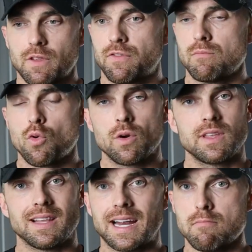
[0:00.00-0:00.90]
for more
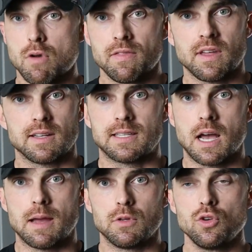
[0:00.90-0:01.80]
than like a month at a
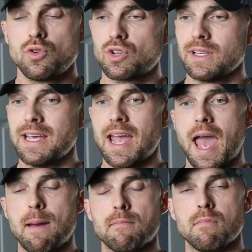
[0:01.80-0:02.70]
time, usually
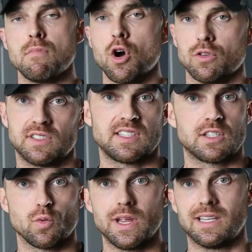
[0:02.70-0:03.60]
at most
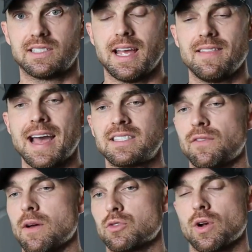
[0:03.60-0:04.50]
six weeks. And that's
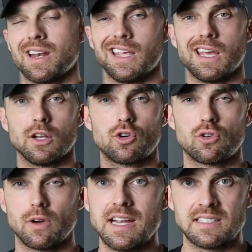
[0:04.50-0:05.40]
if I'm trying to get
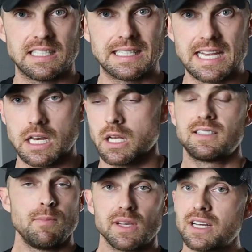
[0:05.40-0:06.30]
crazy lean.
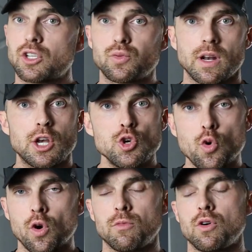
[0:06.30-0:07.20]
Typically, I'll just run a
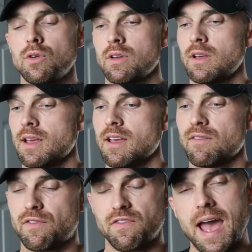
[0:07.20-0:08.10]
normal
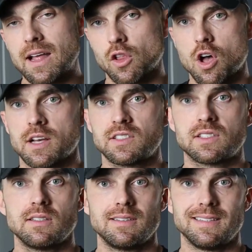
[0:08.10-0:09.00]
fat
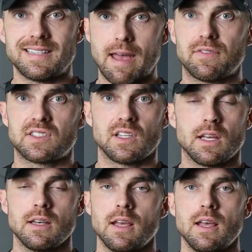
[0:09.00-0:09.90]
loss
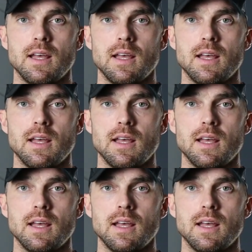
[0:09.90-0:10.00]
deficit